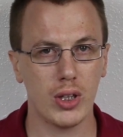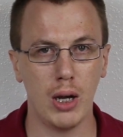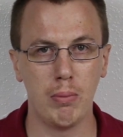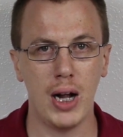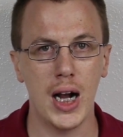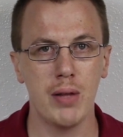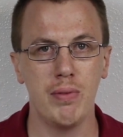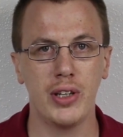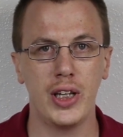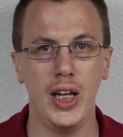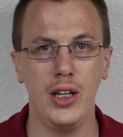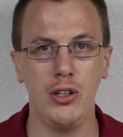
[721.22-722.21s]
I'm not even
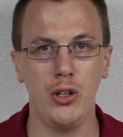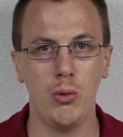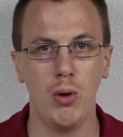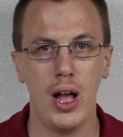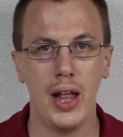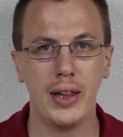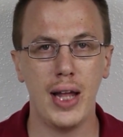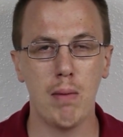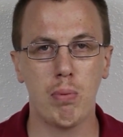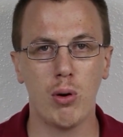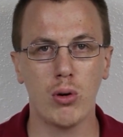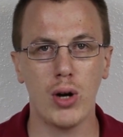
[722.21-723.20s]
kidding you.
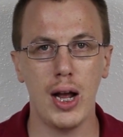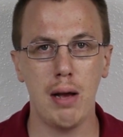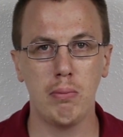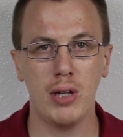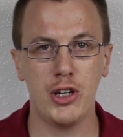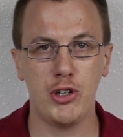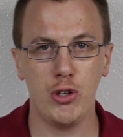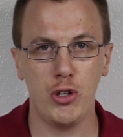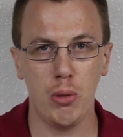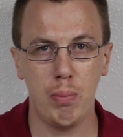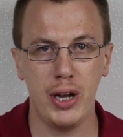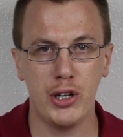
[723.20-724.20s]
That program lets you
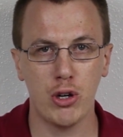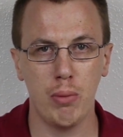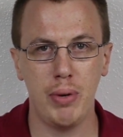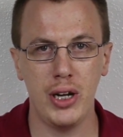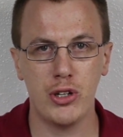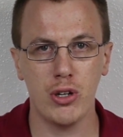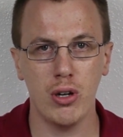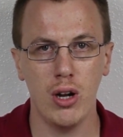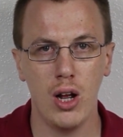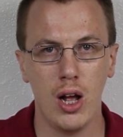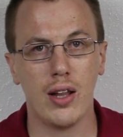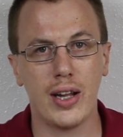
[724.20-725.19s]
do
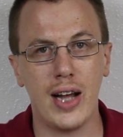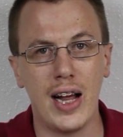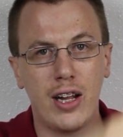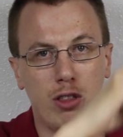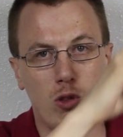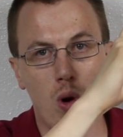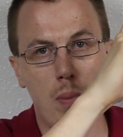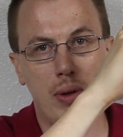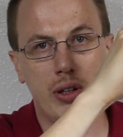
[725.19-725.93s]
picture-in-picture. Like I could throw up a